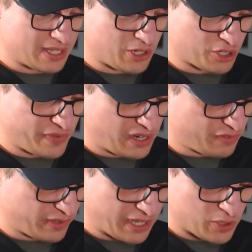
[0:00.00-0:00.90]
Josh Van Der
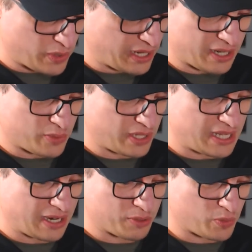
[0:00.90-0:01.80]
Flier, 20 out of 20
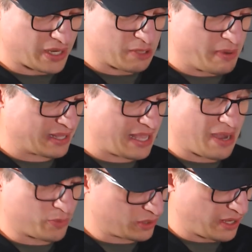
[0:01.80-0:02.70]
tackles. We expect
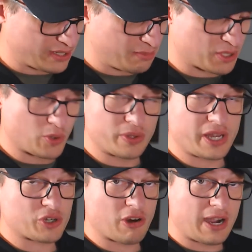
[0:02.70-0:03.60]
that. Would like him to score
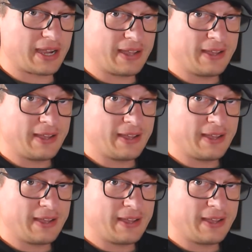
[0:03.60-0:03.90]
that try.